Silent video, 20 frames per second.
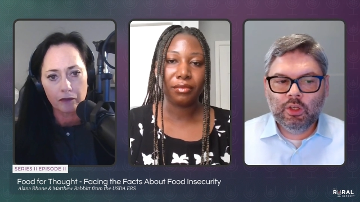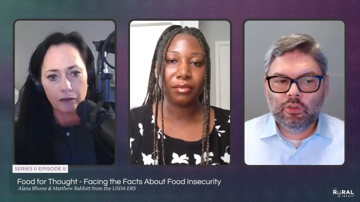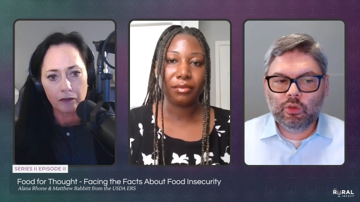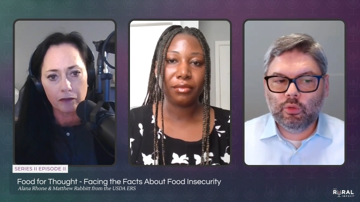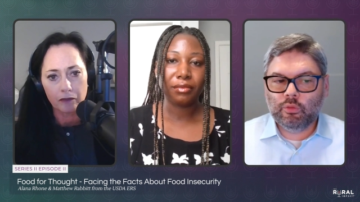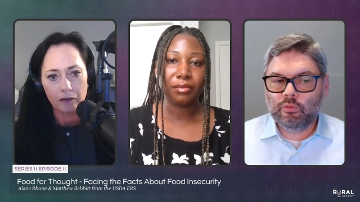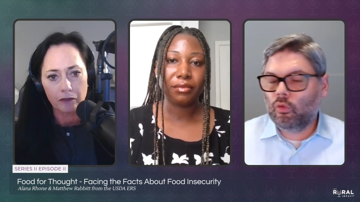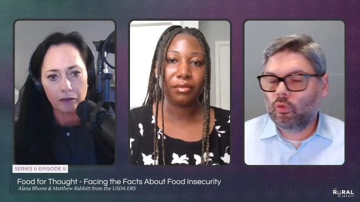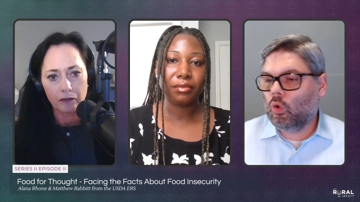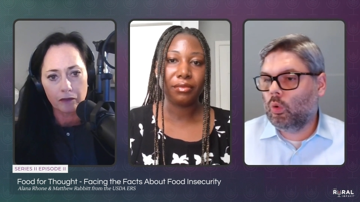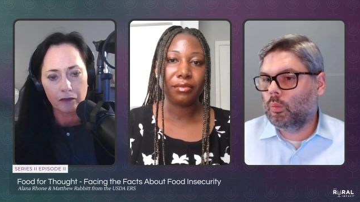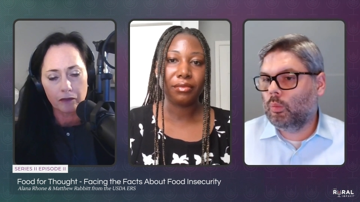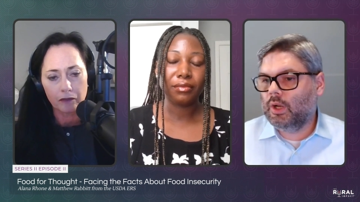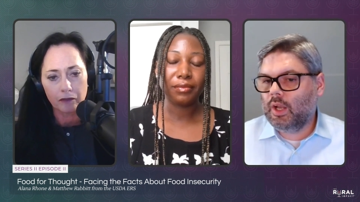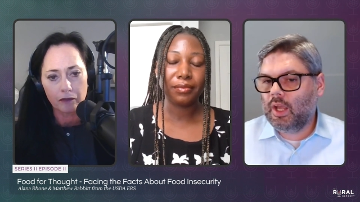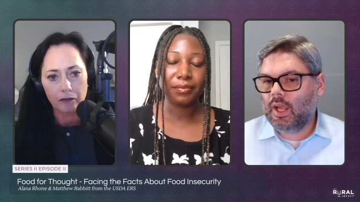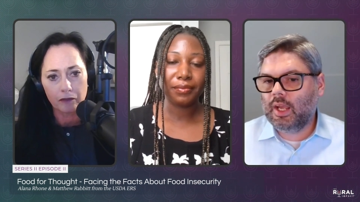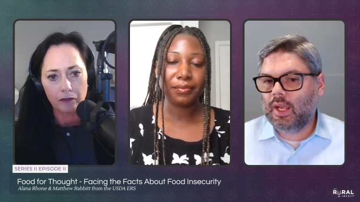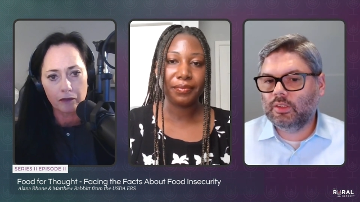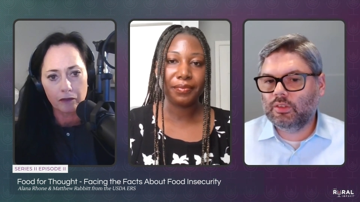Speaker 1: to inform and
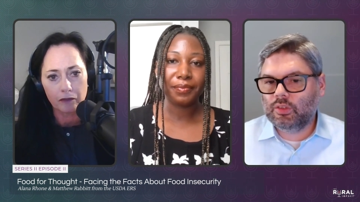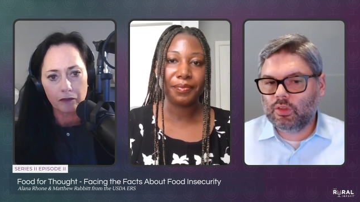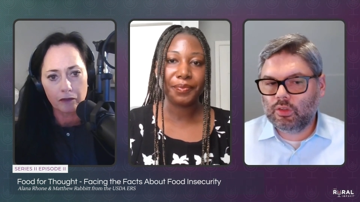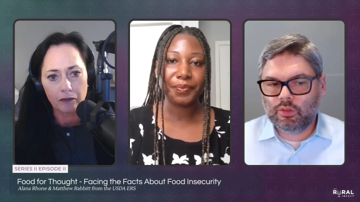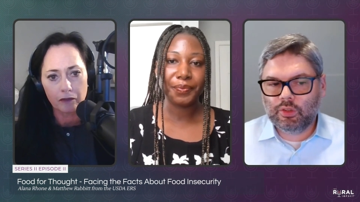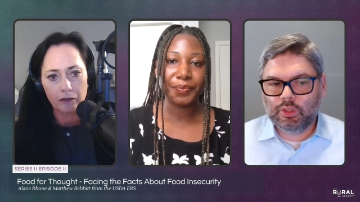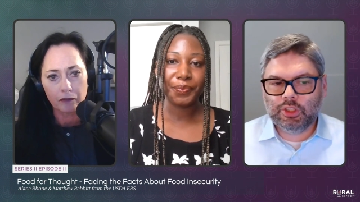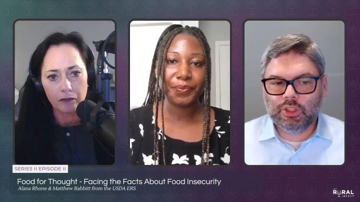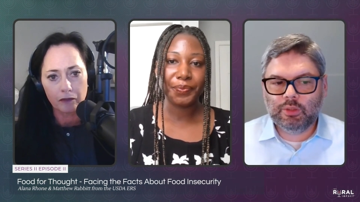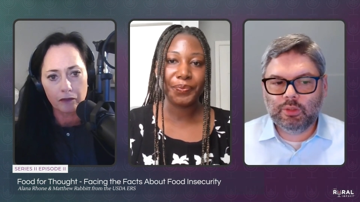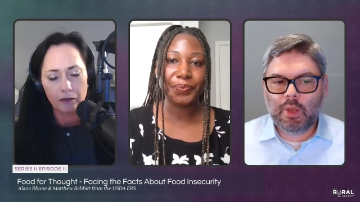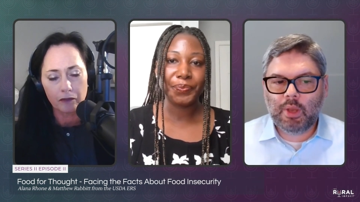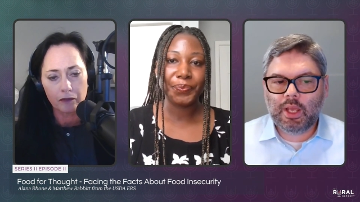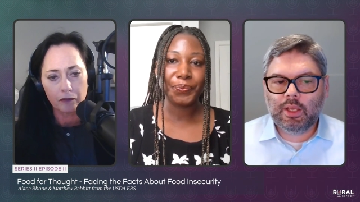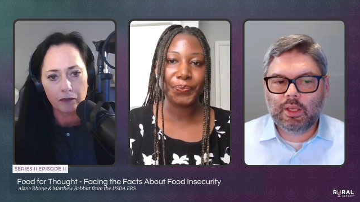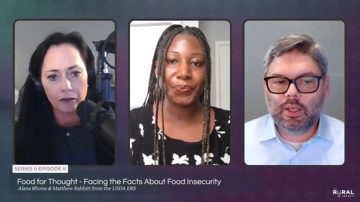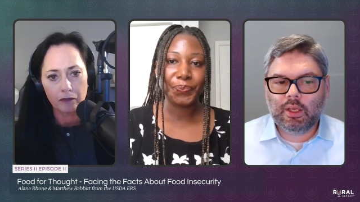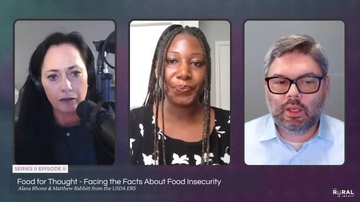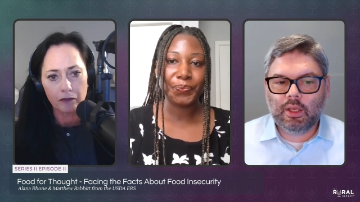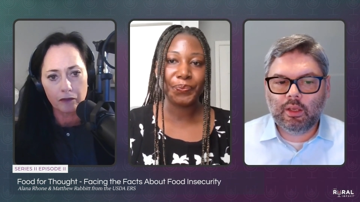enhance decision
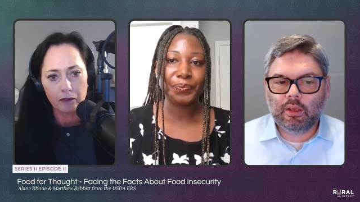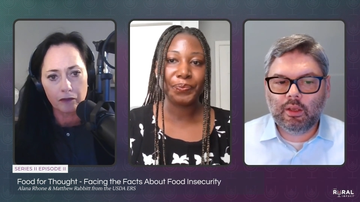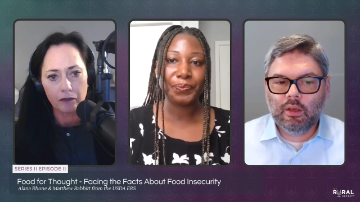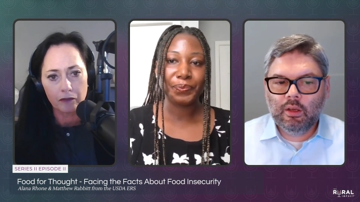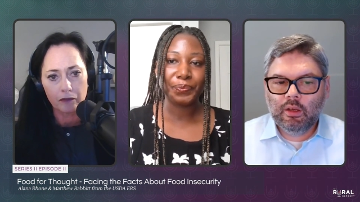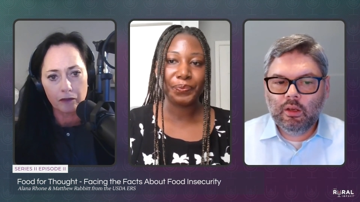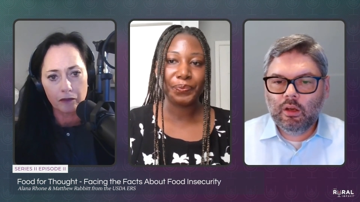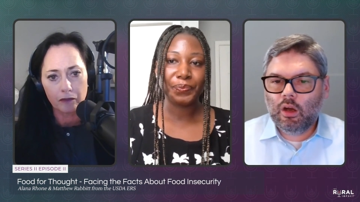making